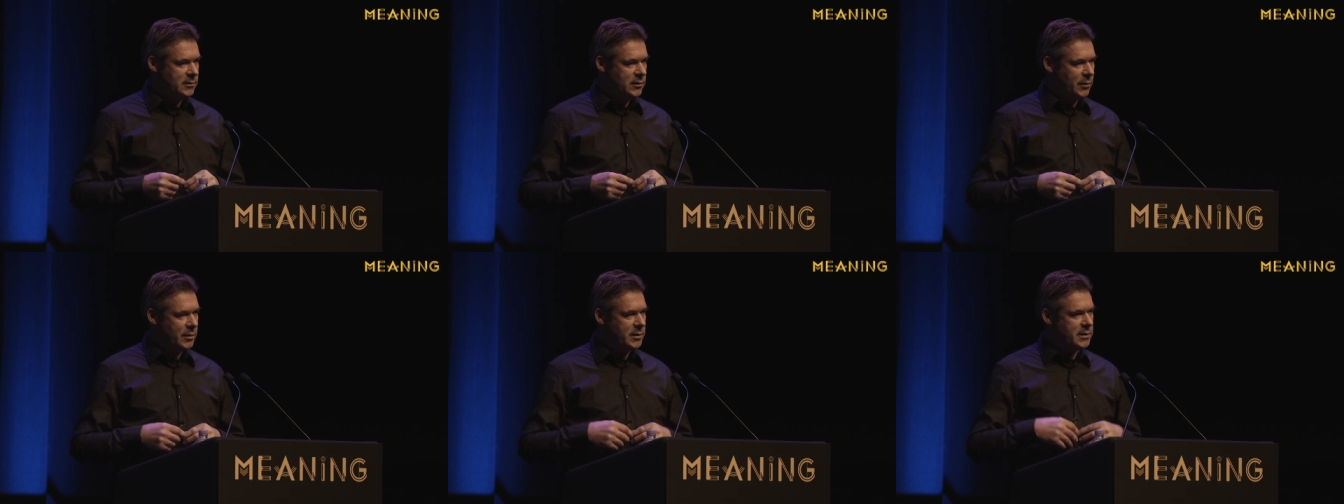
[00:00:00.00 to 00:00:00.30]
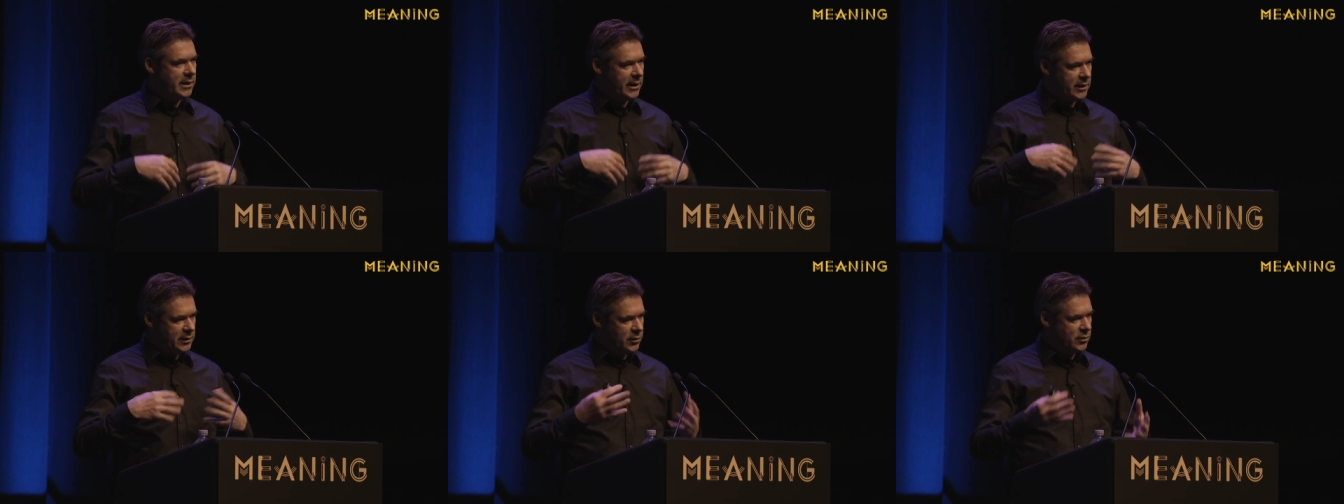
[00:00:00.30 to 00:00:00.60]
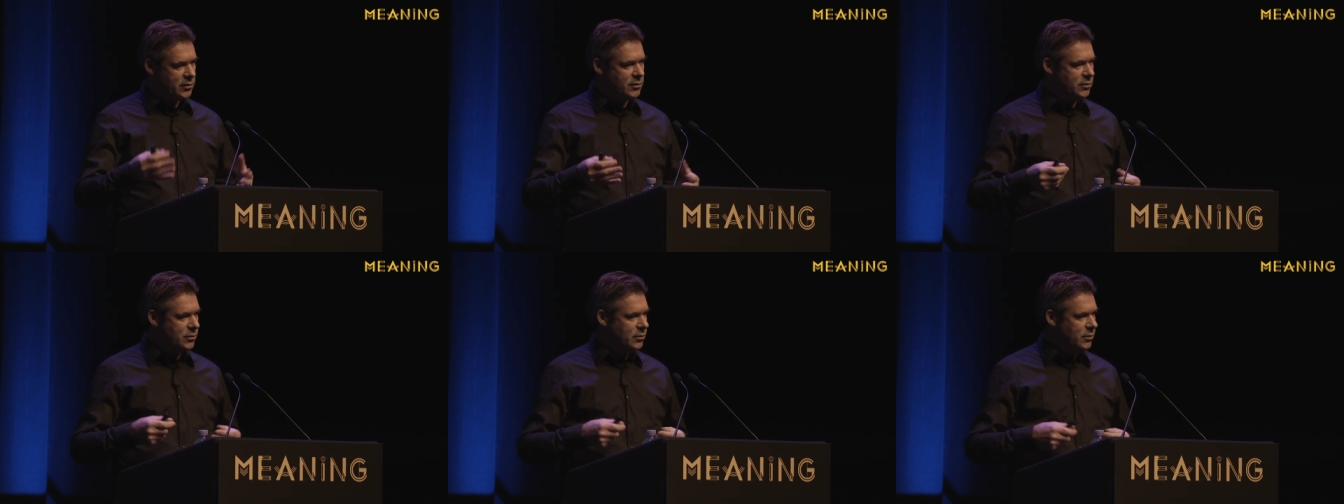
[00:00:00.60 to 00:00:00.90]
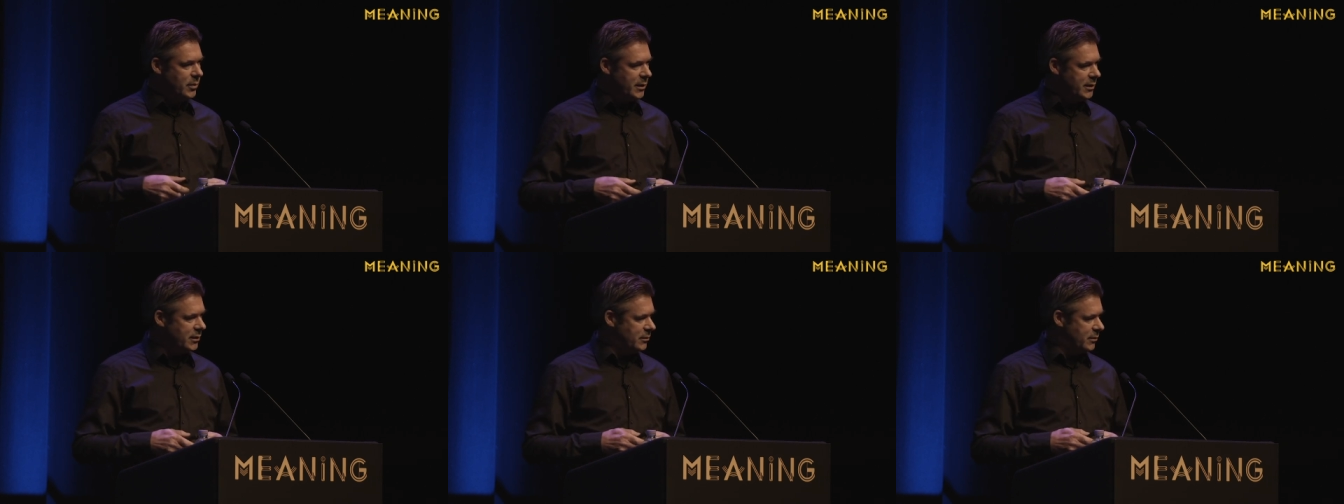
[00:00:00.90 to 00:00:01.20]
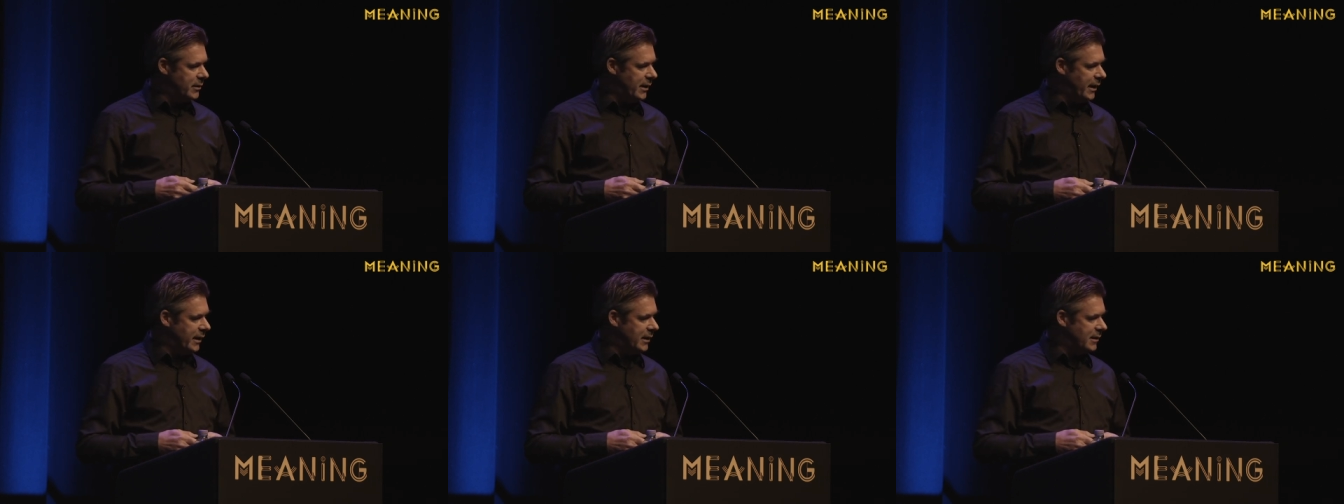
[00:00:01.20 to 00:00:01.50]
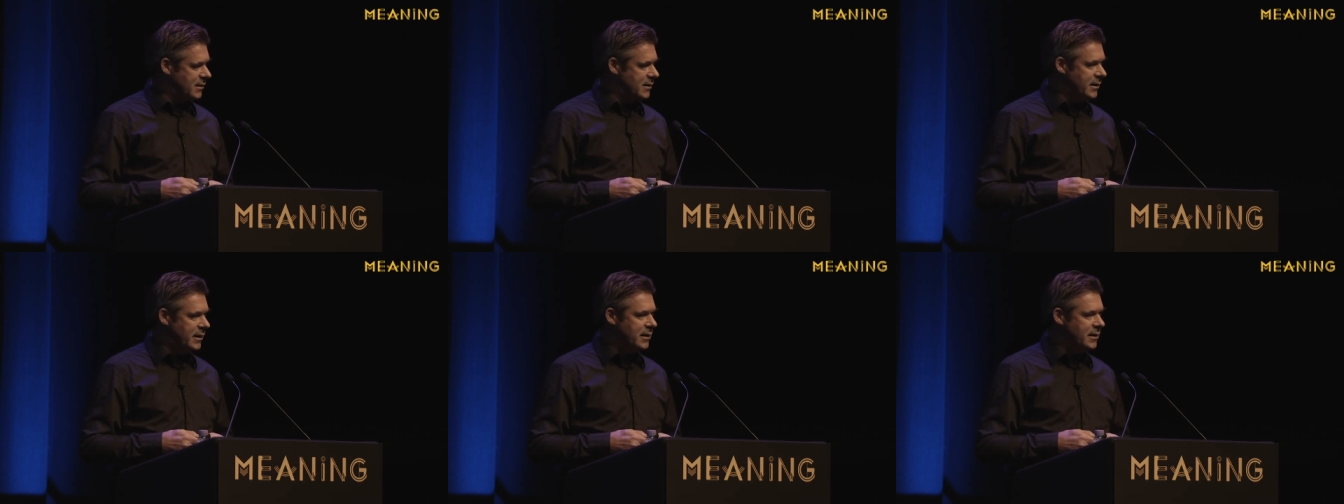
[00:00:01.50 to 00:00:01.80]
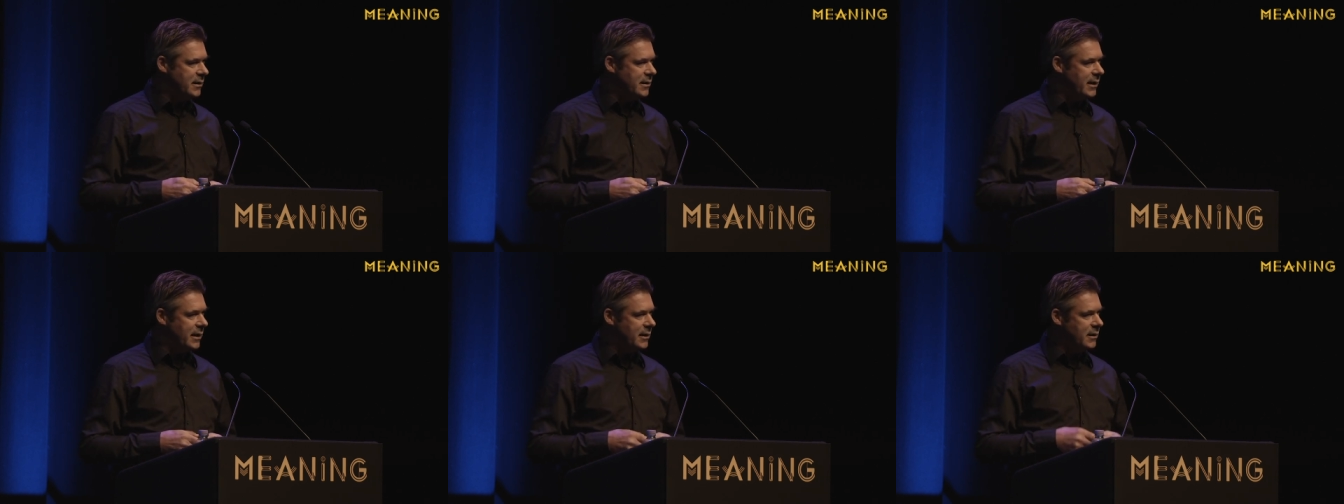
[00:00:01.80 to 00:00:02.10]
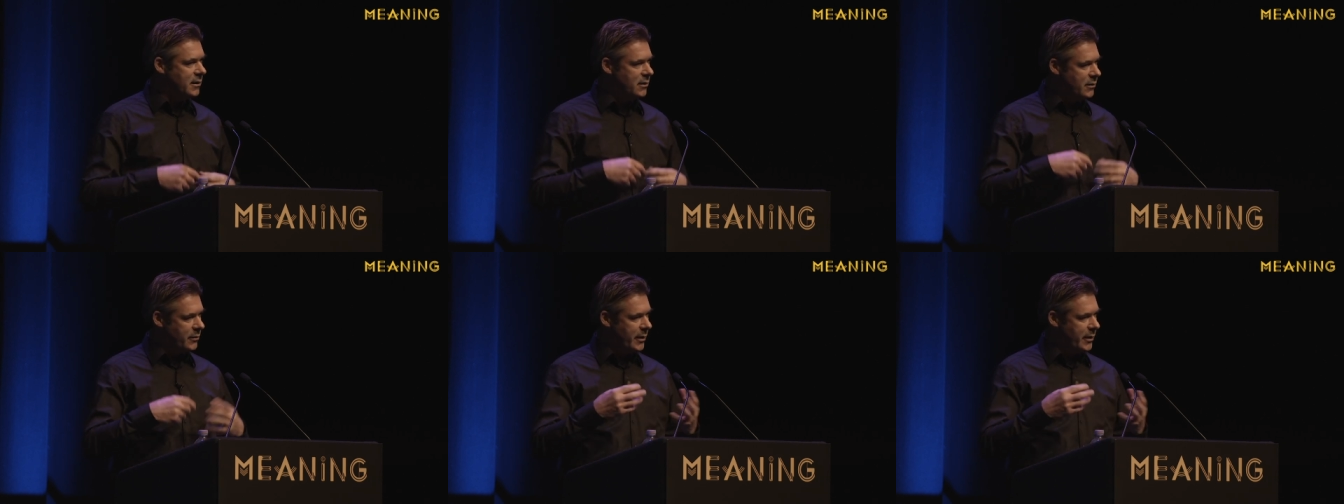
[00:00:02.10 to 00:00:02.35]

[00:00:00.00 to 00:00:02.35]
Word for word: So we say just do what you think it's needed and